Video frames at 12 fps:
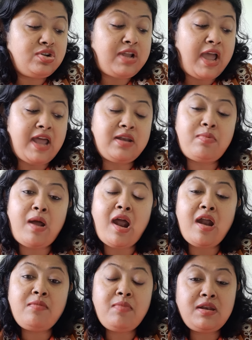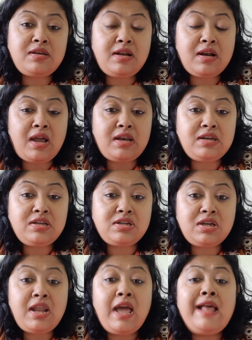the environmental
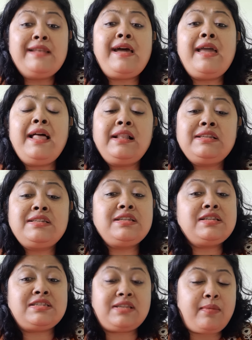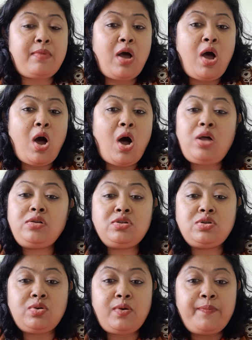condition, the health system
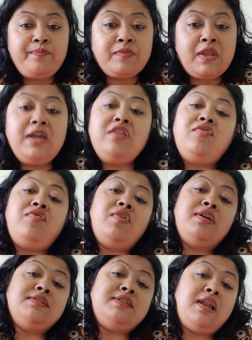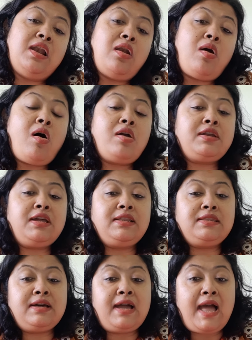also influence a lot
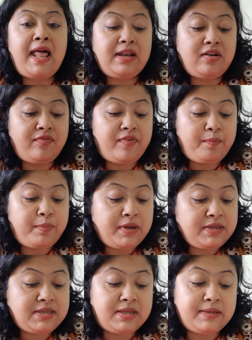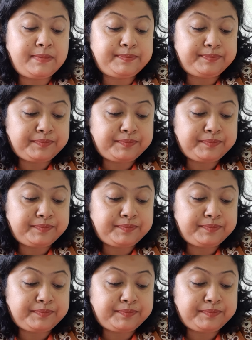in the health of a person.